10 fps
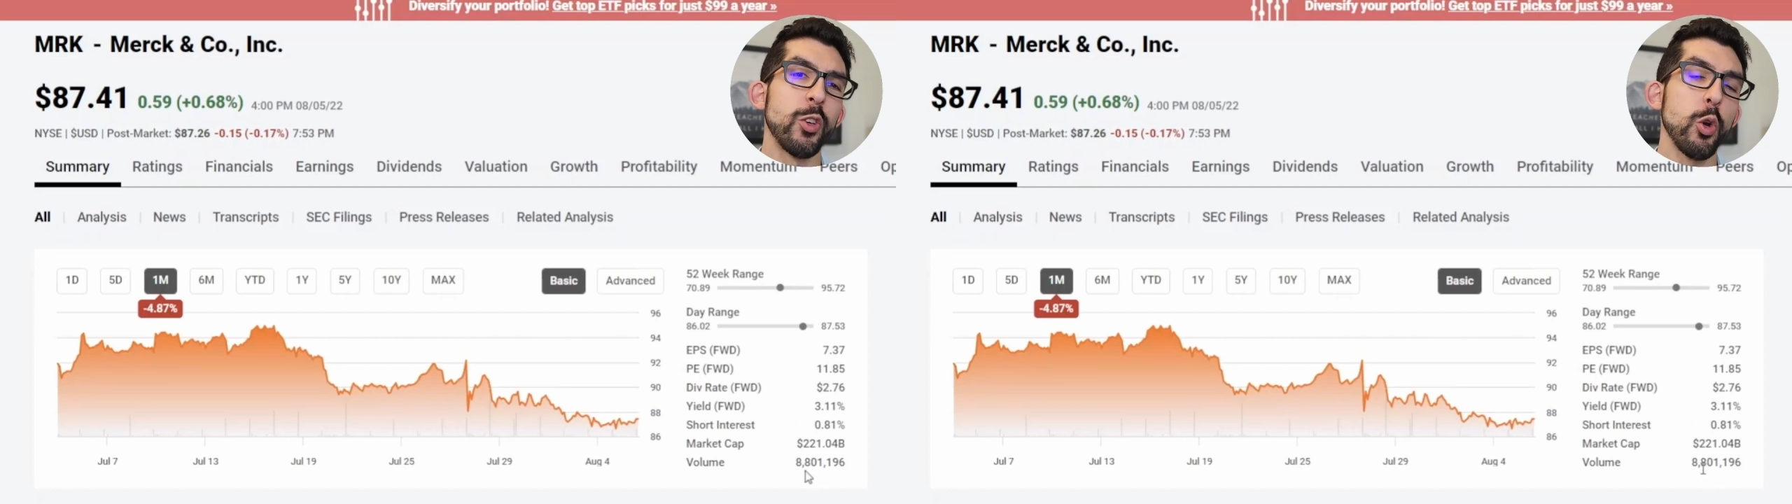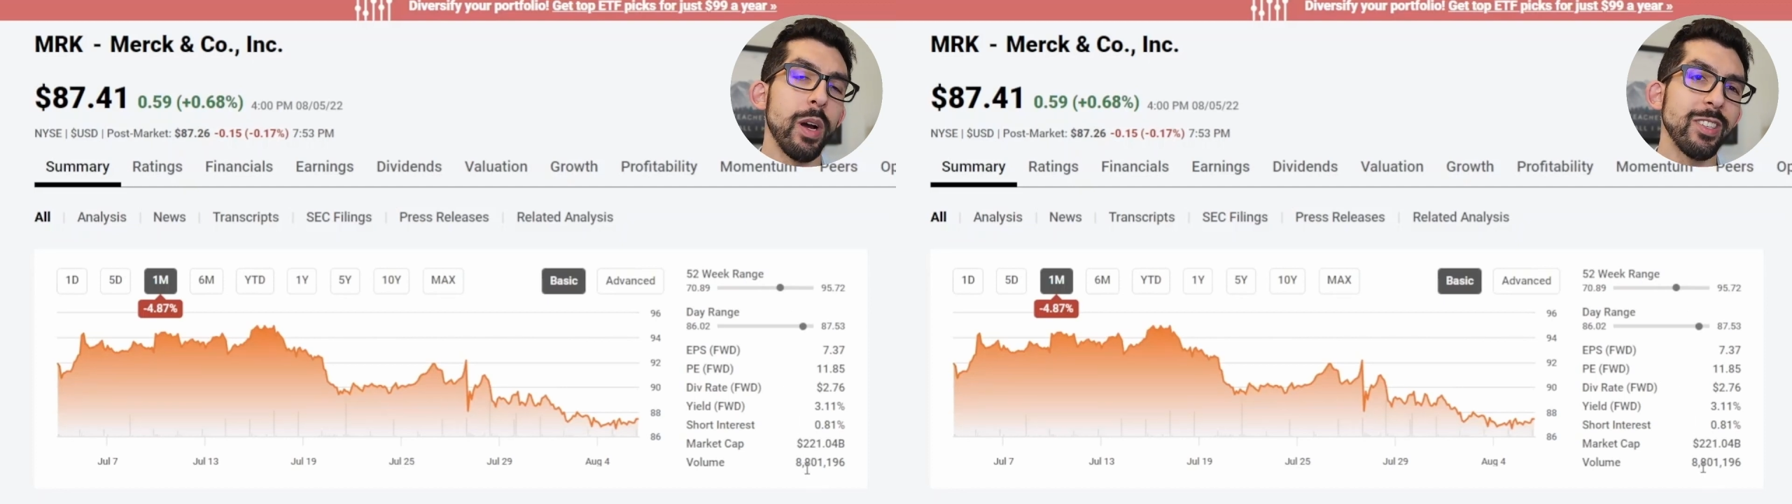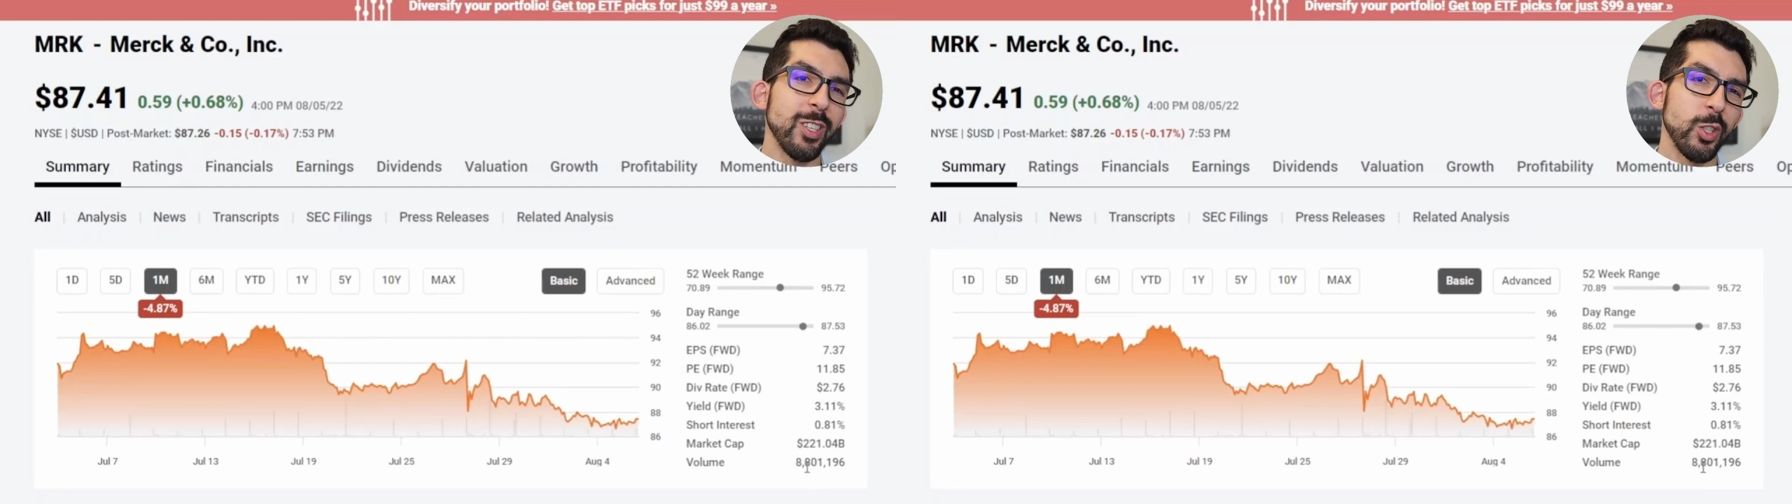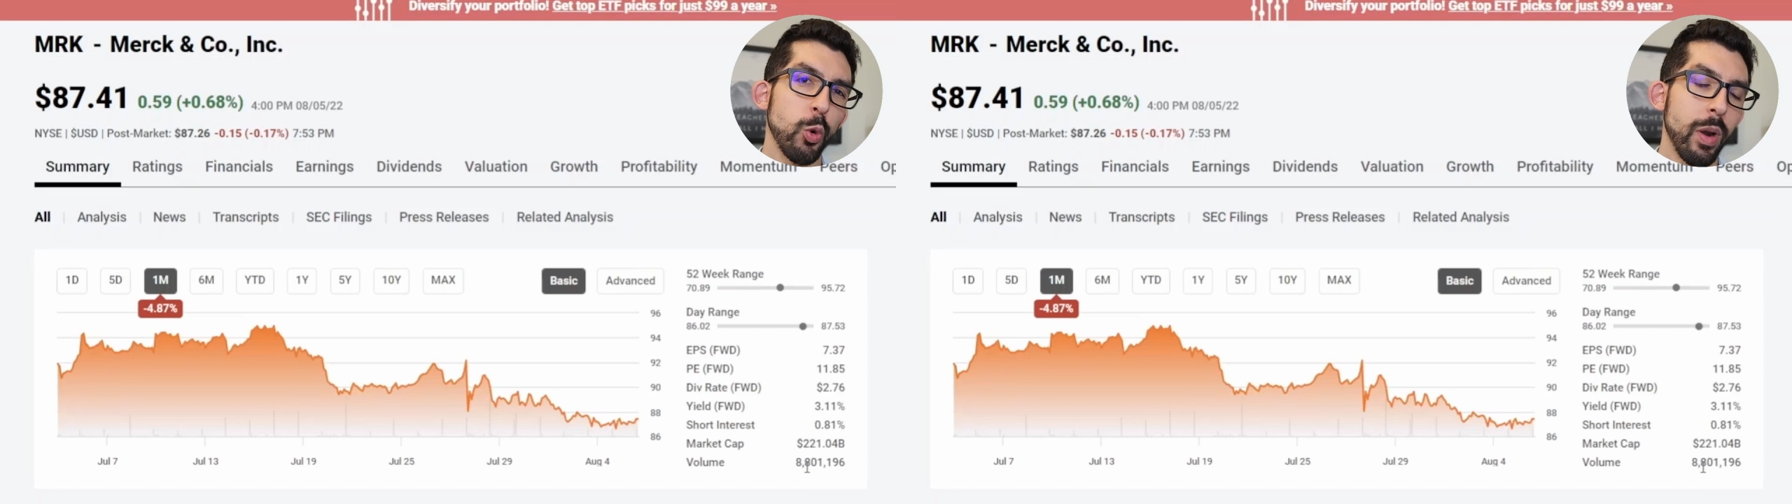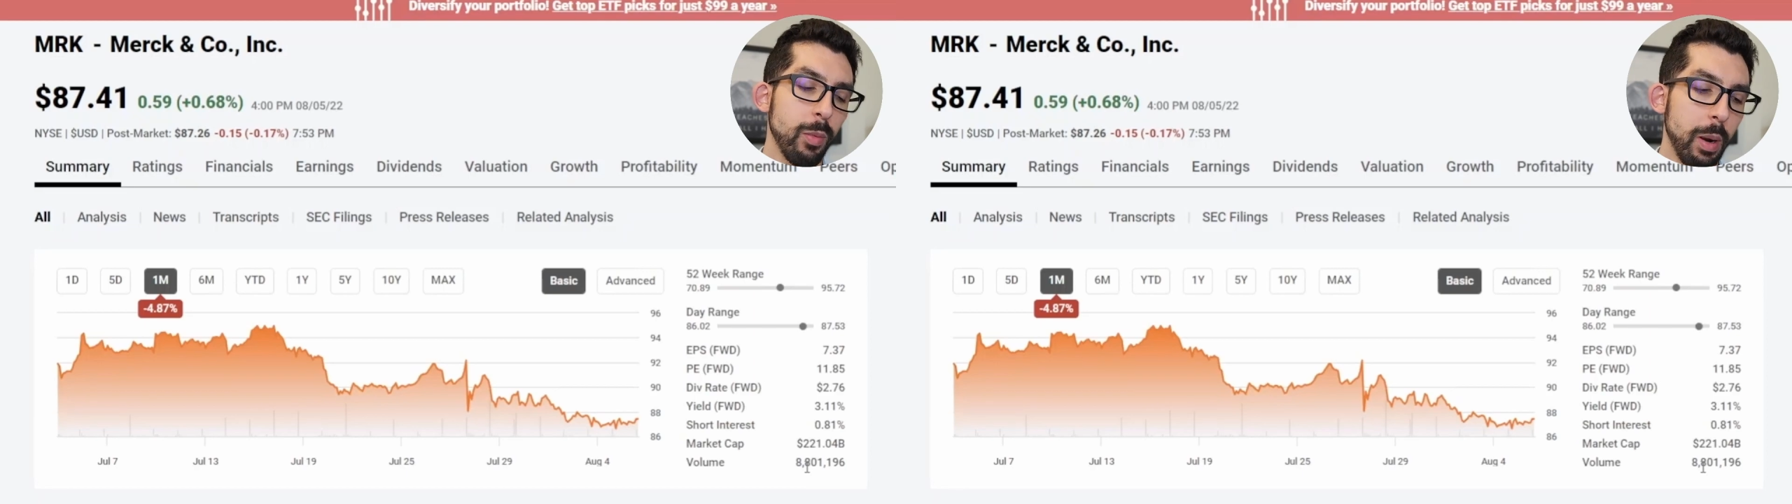
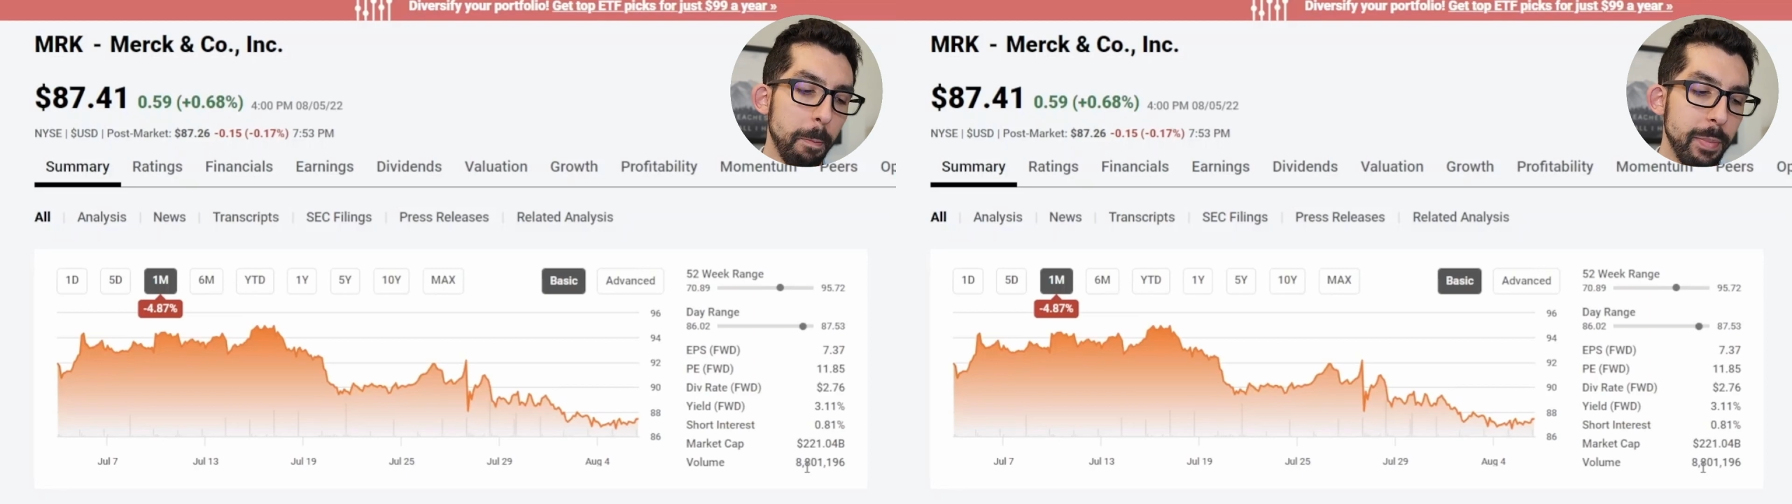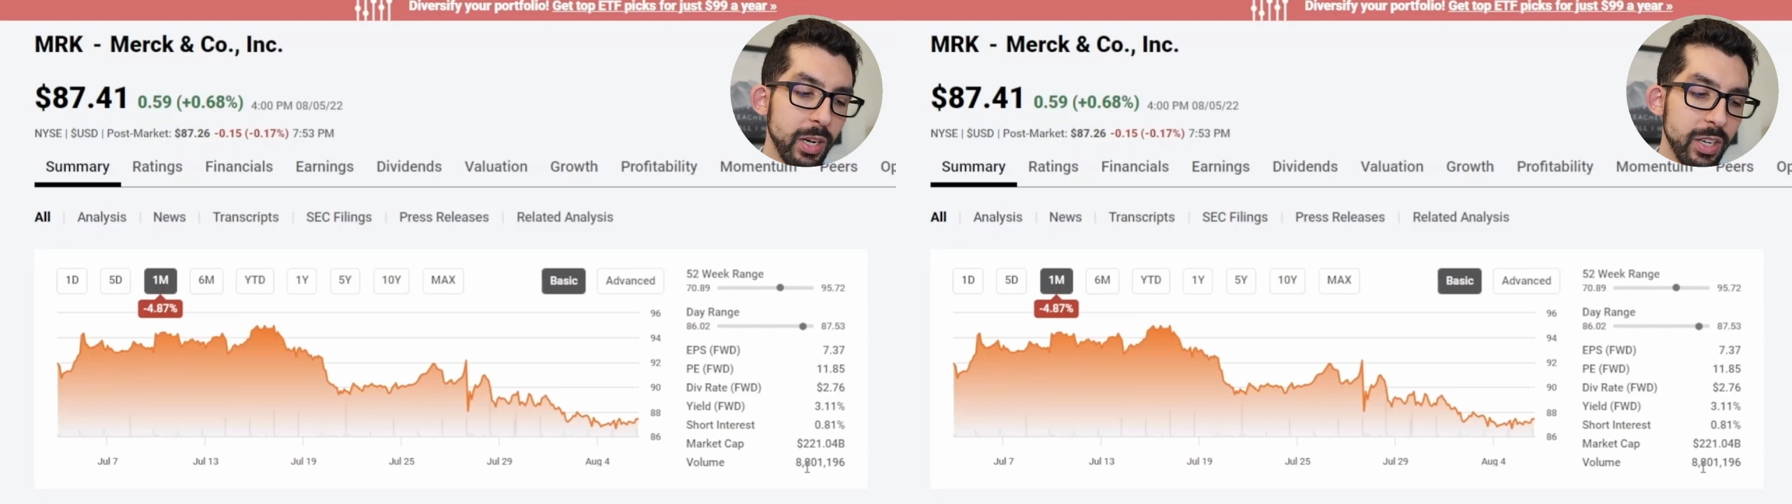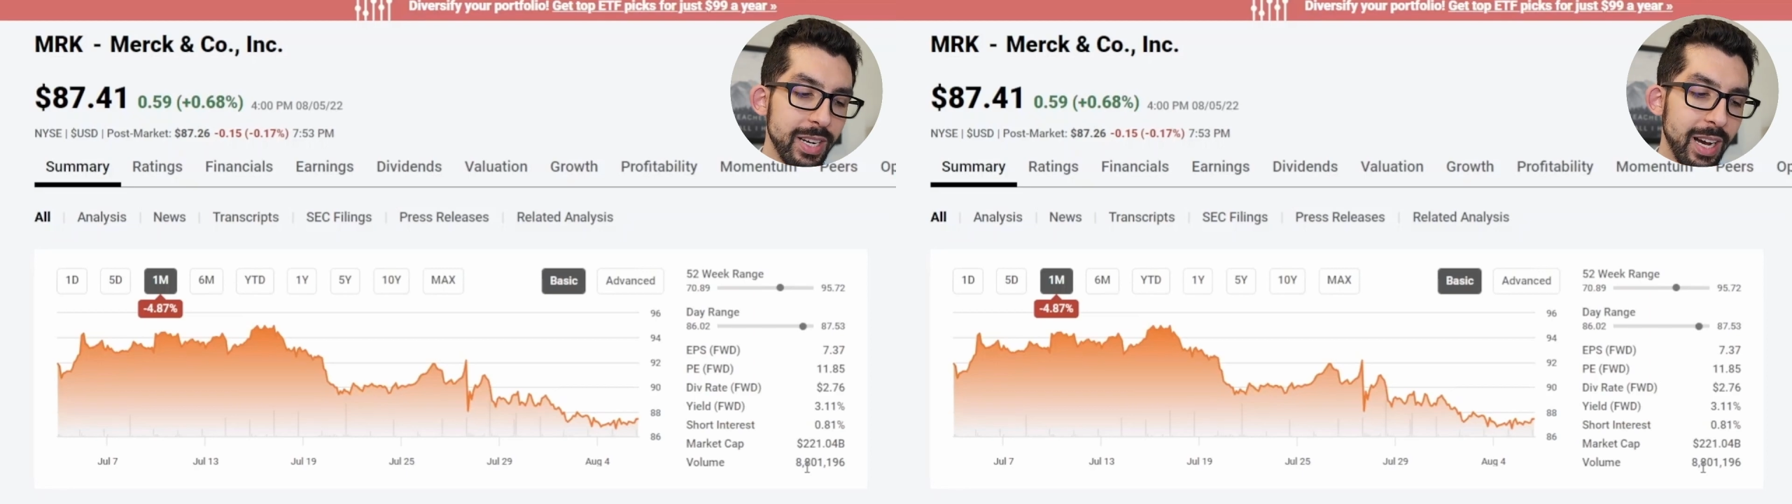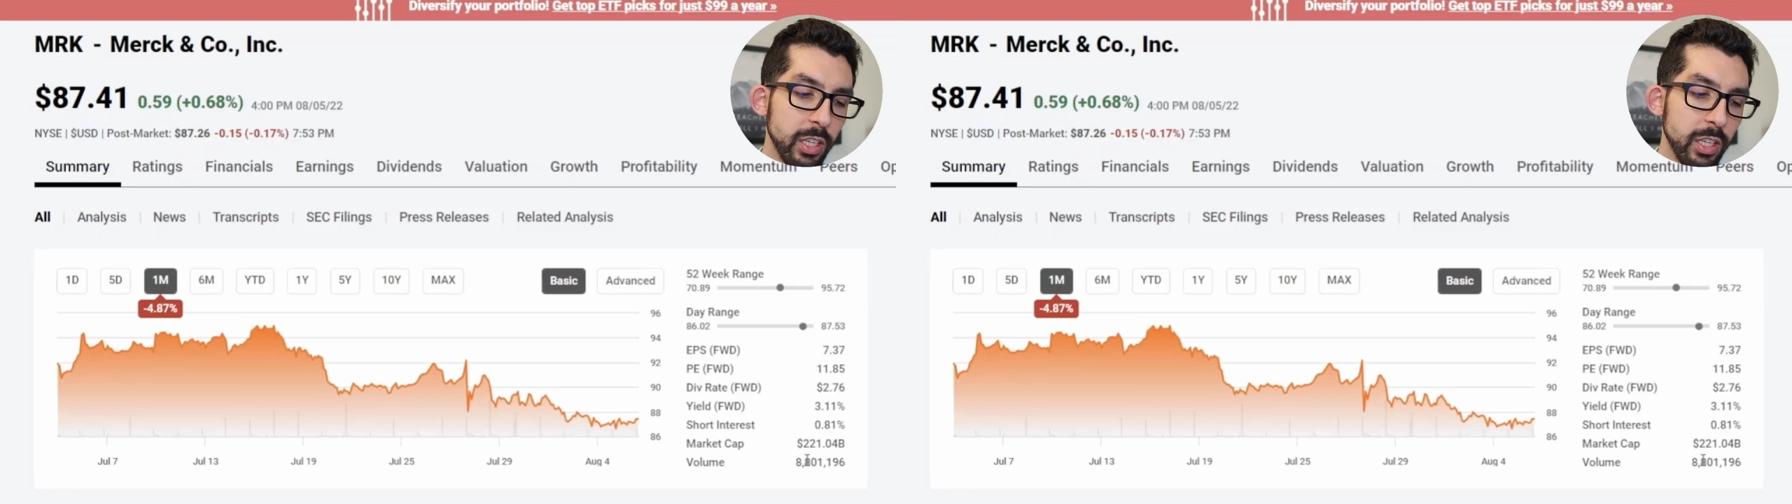$221 billion